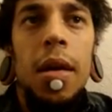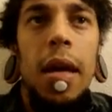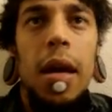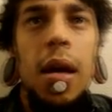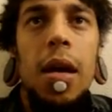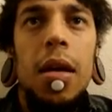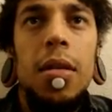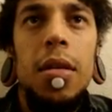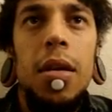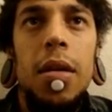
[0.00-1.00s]

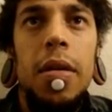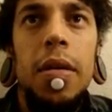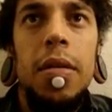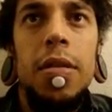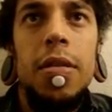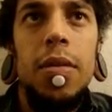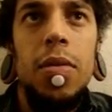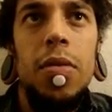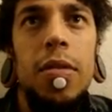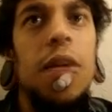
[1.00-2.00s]
And let's see, it
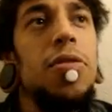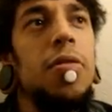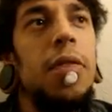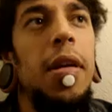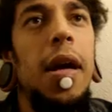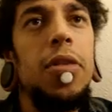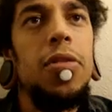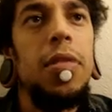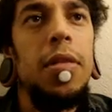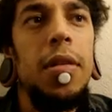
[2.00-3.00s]
was yesterday
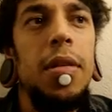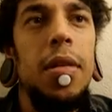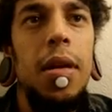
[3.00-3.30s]
actually.